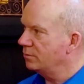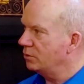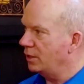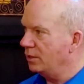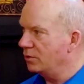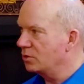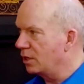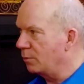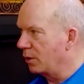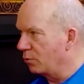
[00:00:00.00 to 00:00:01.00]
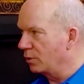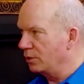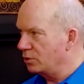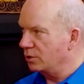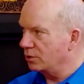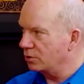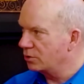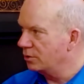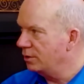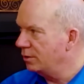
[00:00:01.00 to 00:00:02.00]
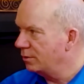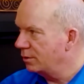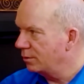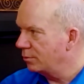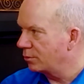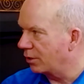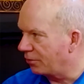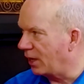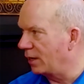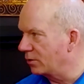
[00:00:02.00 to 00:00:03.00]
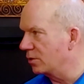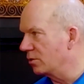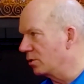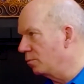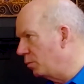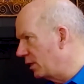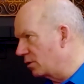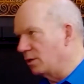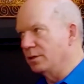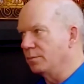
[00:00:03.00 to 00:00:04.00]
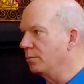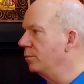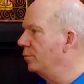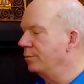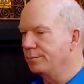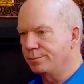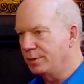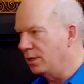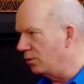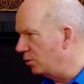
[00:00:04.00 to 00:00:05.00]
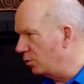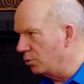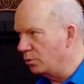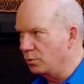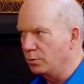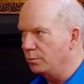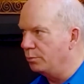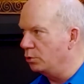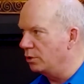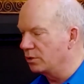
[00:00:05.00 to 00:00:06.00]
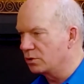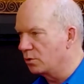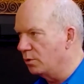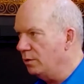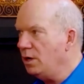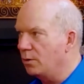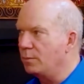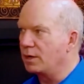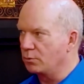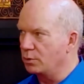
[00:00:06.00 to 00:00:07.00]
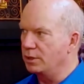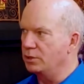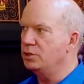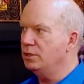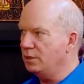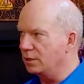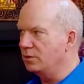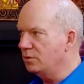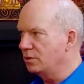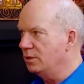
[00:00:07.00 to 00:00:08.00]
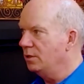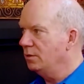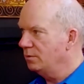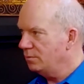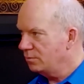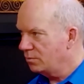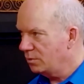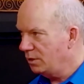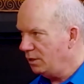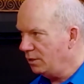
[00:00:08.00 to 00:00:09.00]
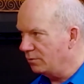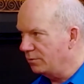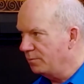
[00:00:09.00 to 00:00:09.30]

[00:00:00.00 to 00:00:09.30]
They didn't say my religion is Catholicism, Muslim, Hindu, Buddhist, or what. No, my religion is love.